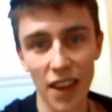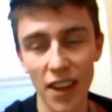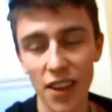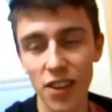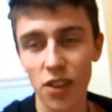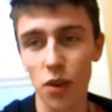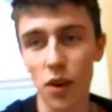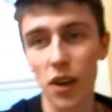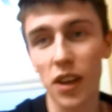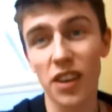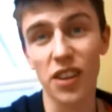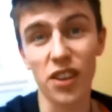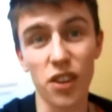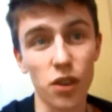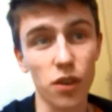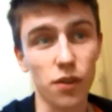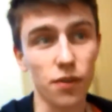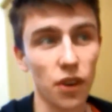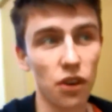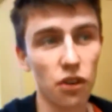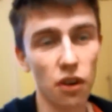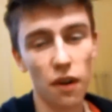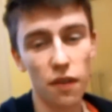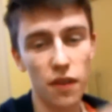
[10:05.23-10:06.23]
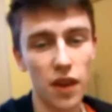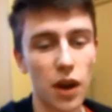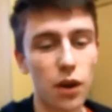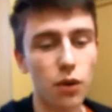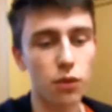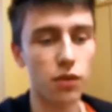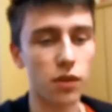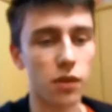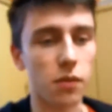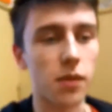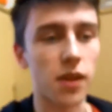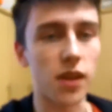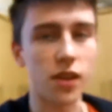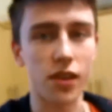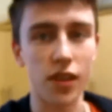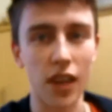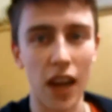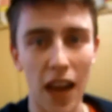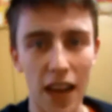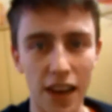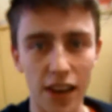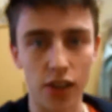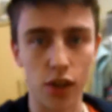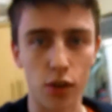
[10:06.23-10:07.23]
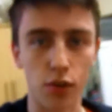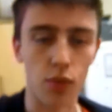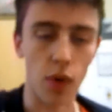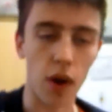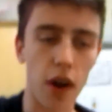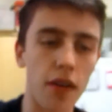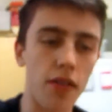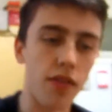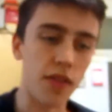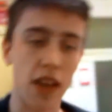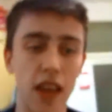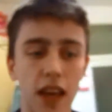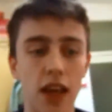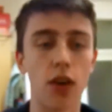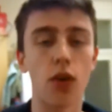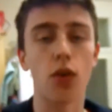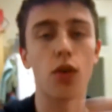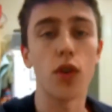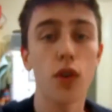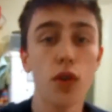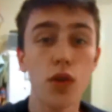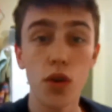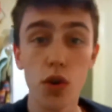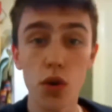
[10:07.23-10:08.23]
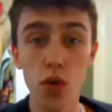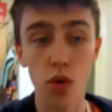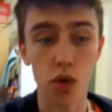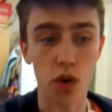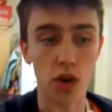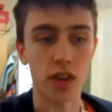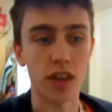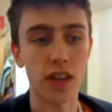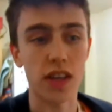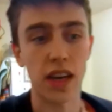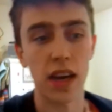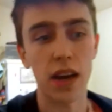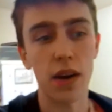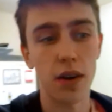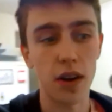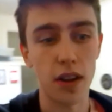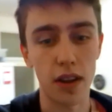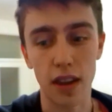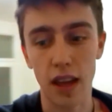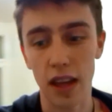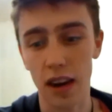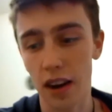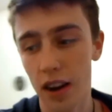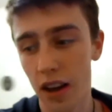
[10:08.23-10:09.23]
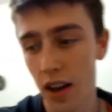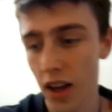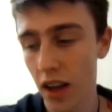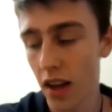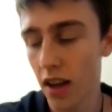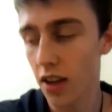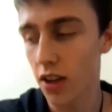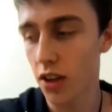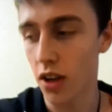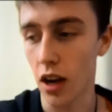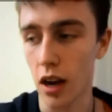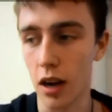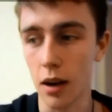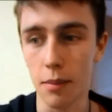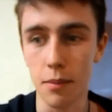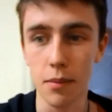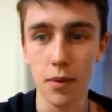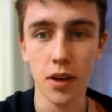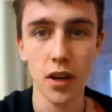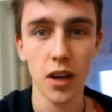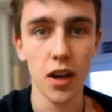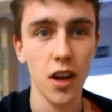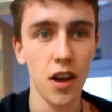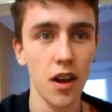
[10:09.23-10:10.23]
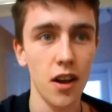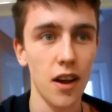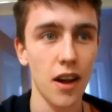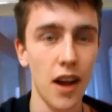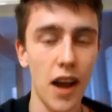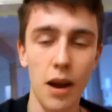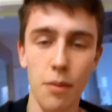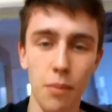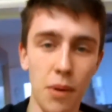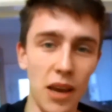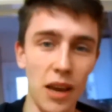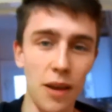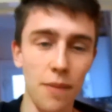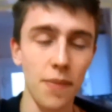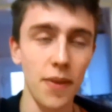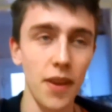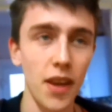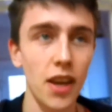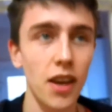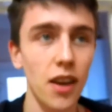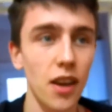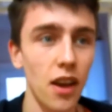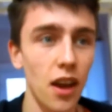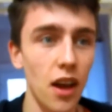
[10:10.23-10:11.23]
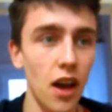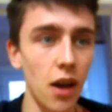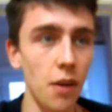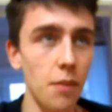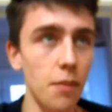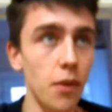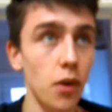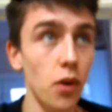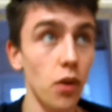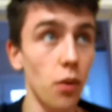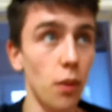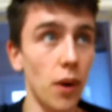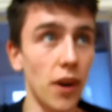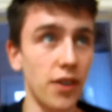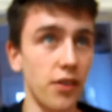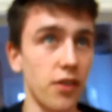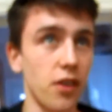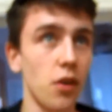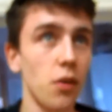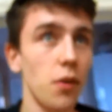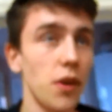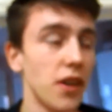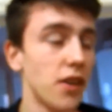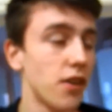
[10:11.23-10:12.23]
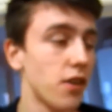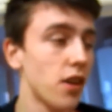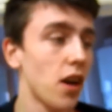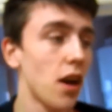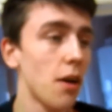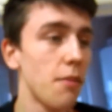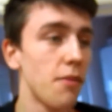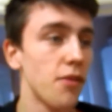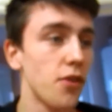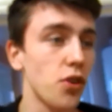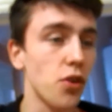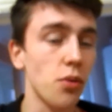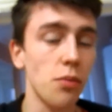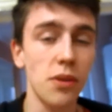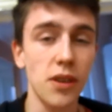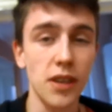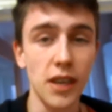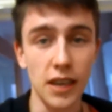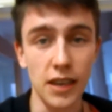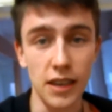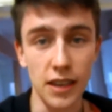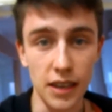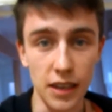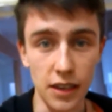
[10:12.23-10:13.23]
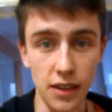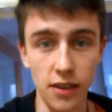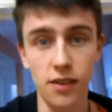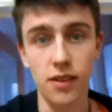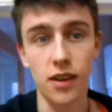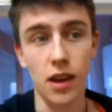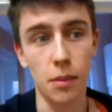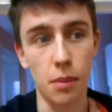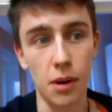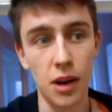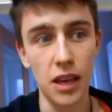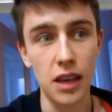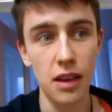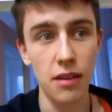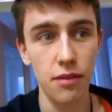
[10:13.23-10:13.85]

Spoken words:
So all I need to do is figure out the algorithm that selects the right thing in order to cut it out, and then I'm happy. Otherwise though, it's time for some din-dins, I believe.